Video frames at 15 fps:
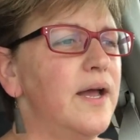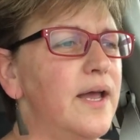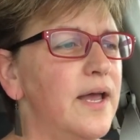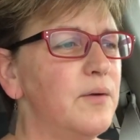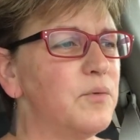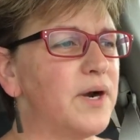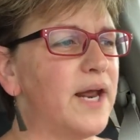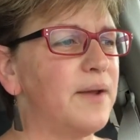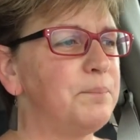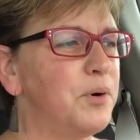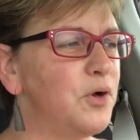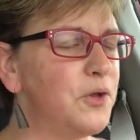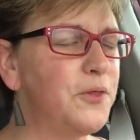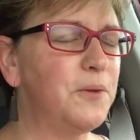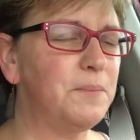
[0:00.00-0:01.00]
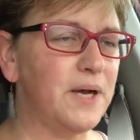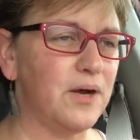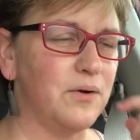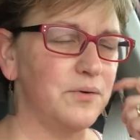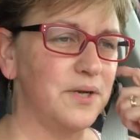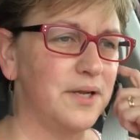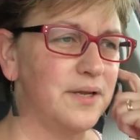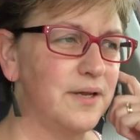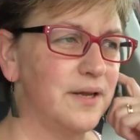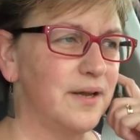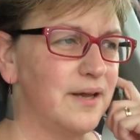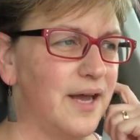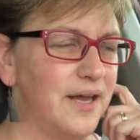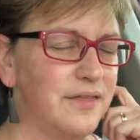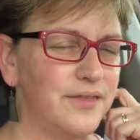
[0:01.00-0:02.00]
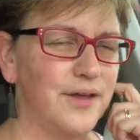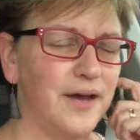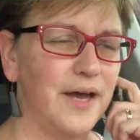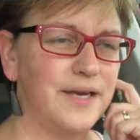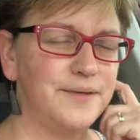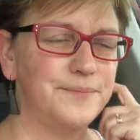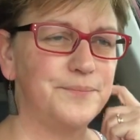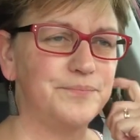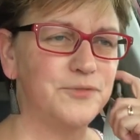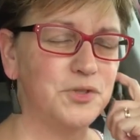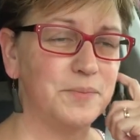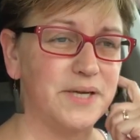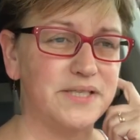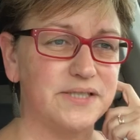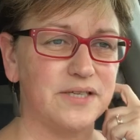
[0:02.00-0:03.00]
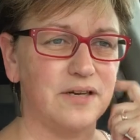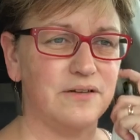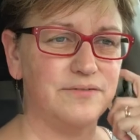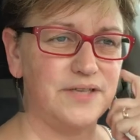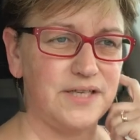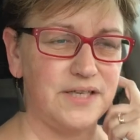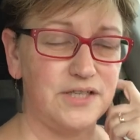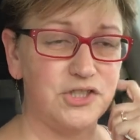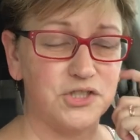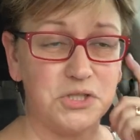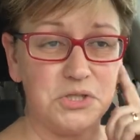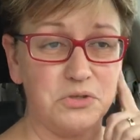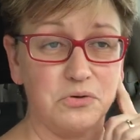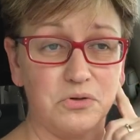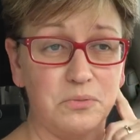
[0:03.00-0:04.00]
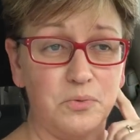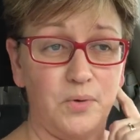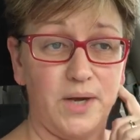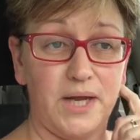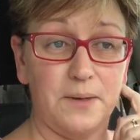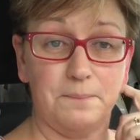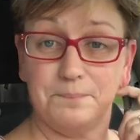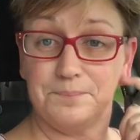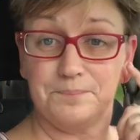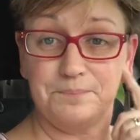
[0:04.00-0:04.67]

And when I pulled them out, I thought to myself, Edie, just throw them away.